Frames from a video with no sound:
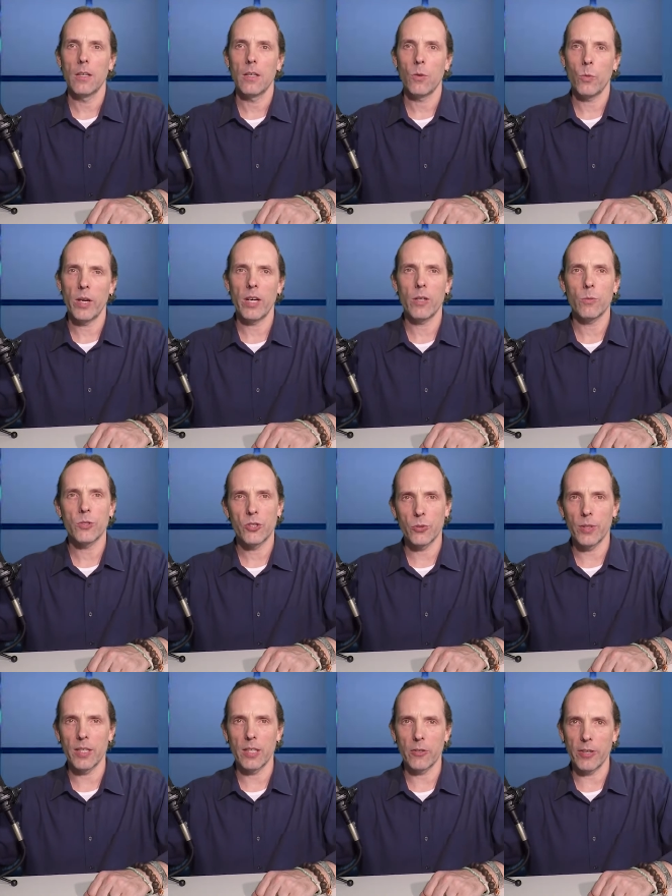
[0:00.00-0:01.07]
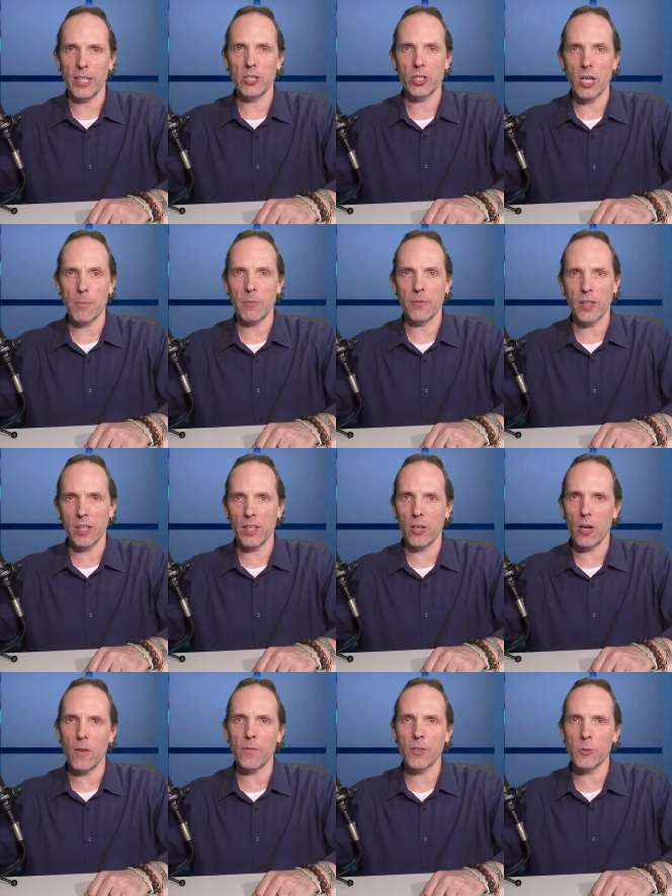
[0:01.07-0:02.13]
Aware was doing a great job of killing
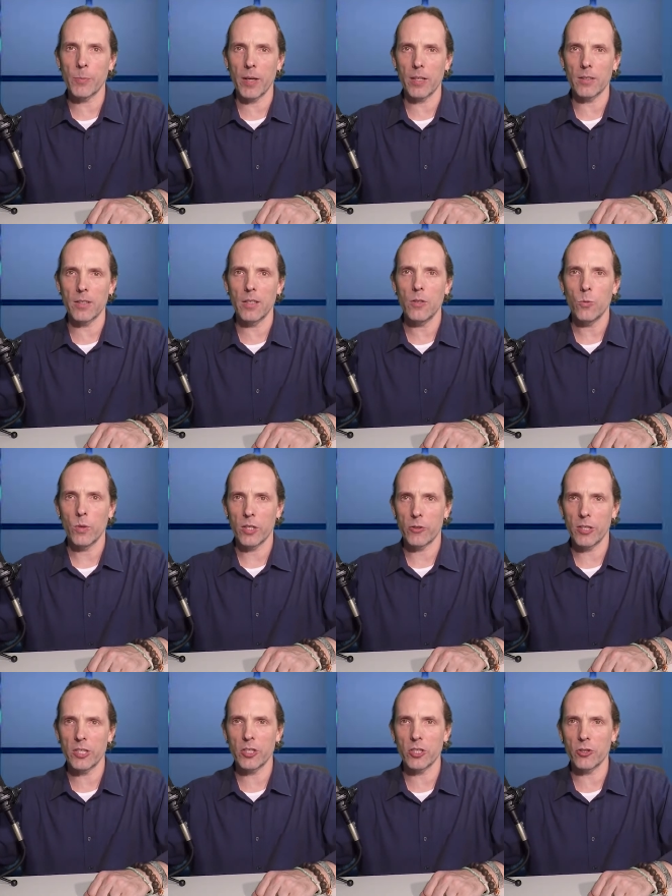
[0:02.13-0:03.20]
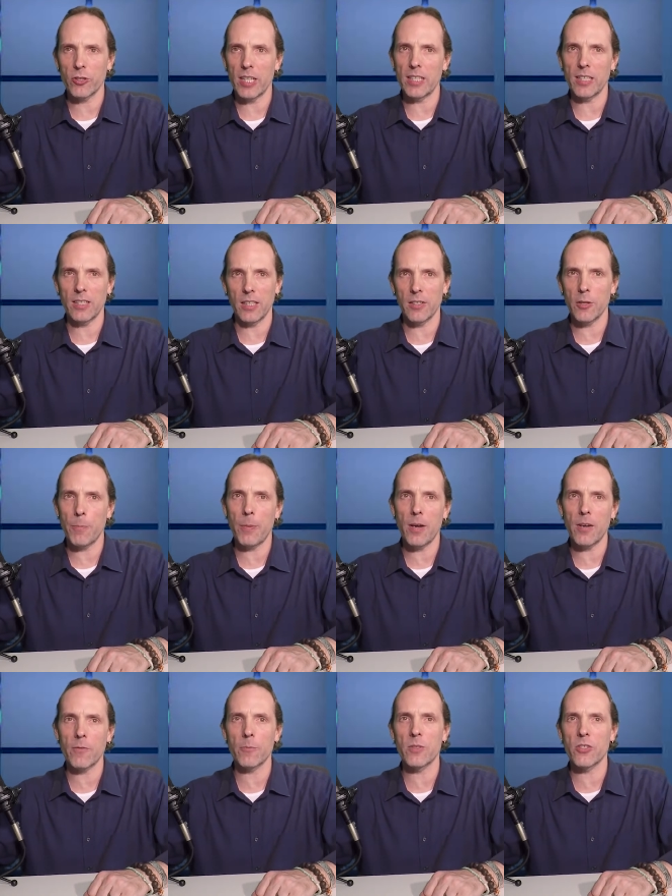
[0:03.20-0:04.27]
off this penalty when Christian tried to clear the
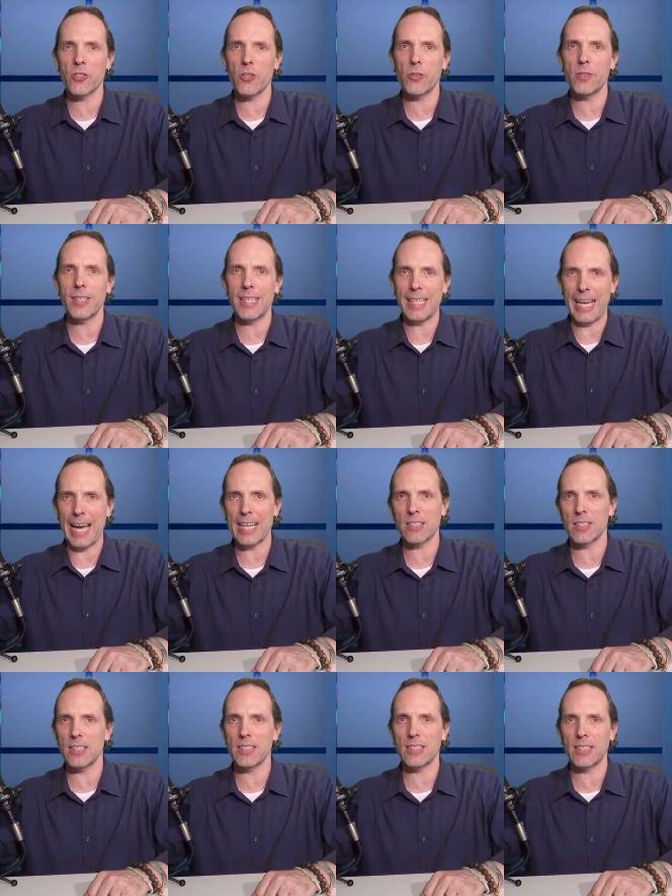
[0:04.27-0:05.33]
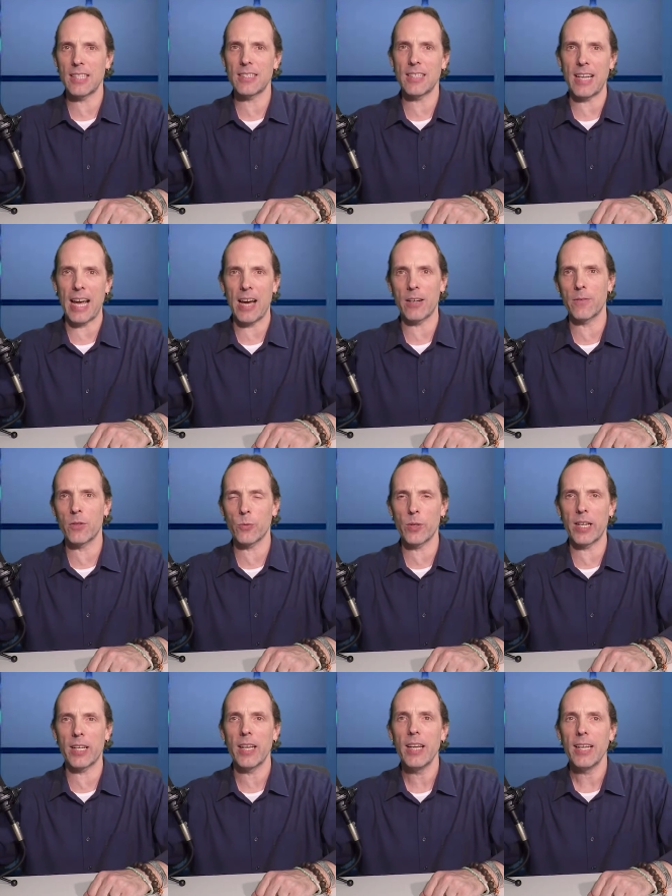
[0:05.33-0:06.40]
puck from the zone and accidentally sent it out of the
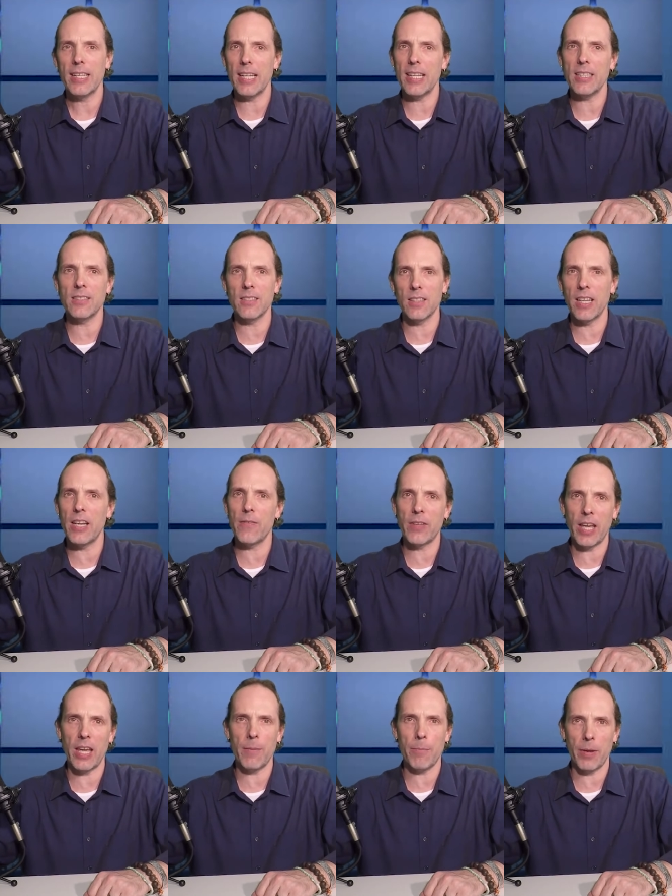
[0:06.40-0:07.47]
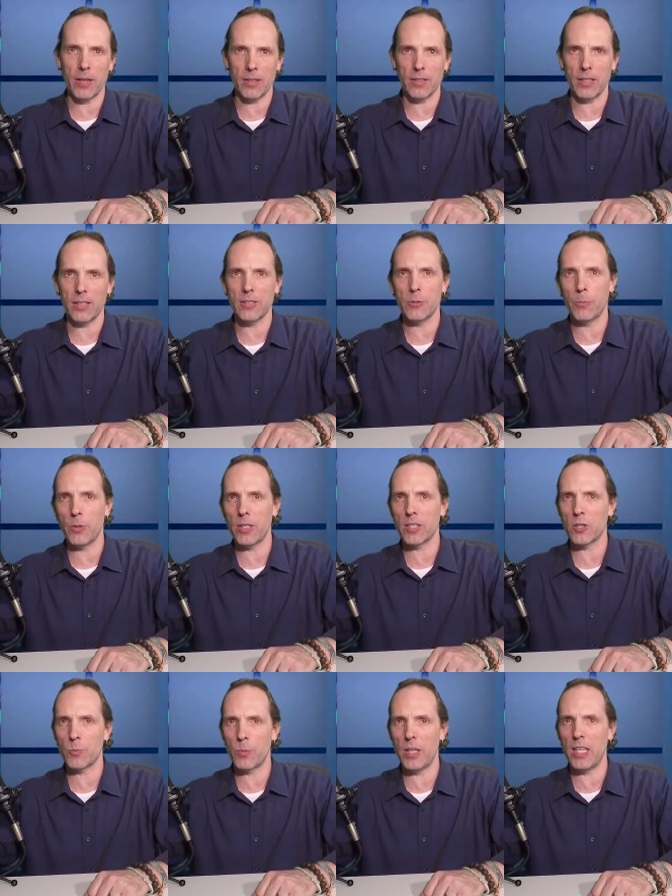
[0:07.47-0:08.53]
rink, getting a delay of game penalty to put
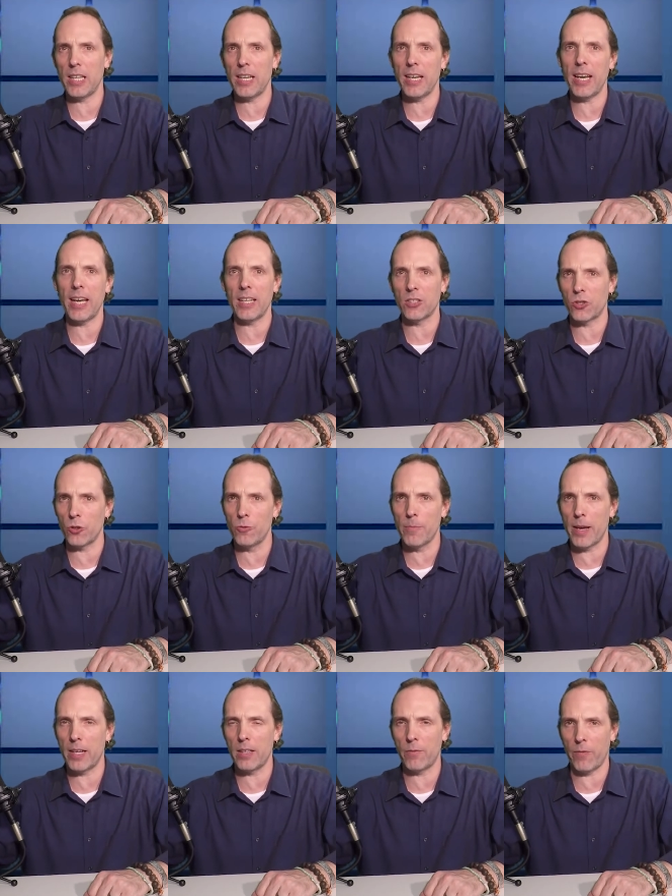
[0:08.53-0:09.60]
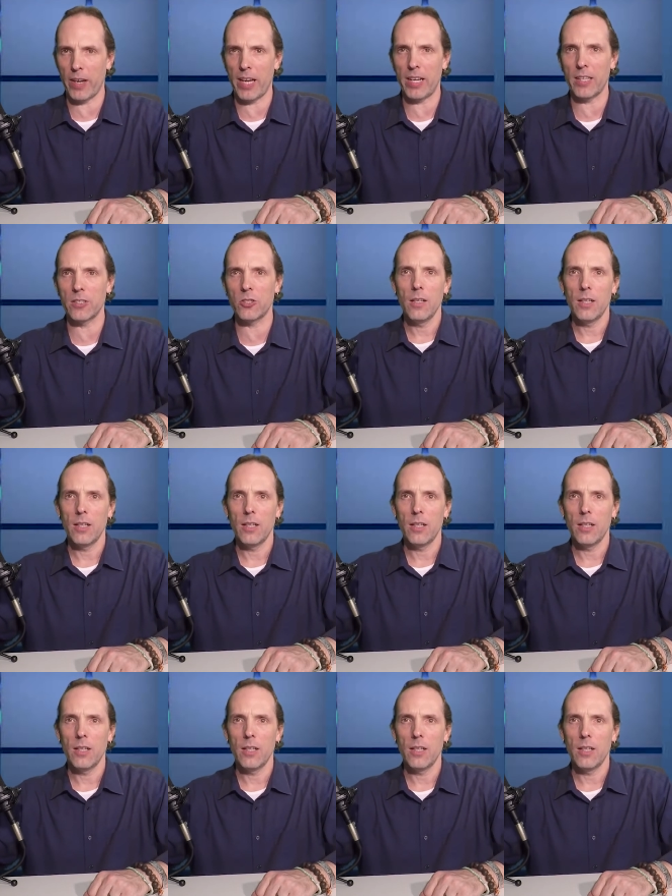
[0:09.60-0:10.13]
Expedia at a two-man advantage.